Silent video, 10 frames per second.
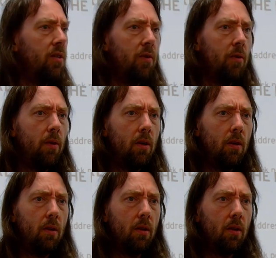in the room?
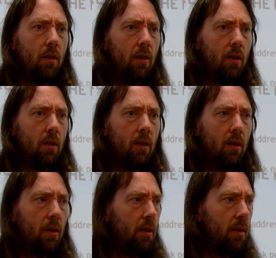
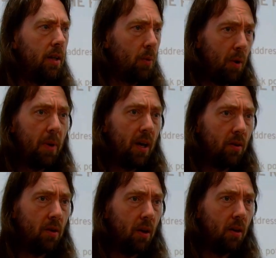This will appeal
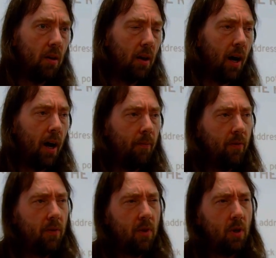to you.
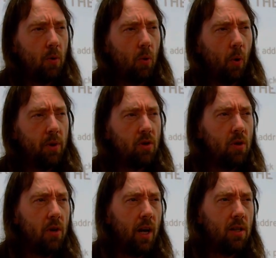Do you always
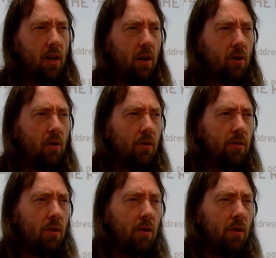turn SELinux off?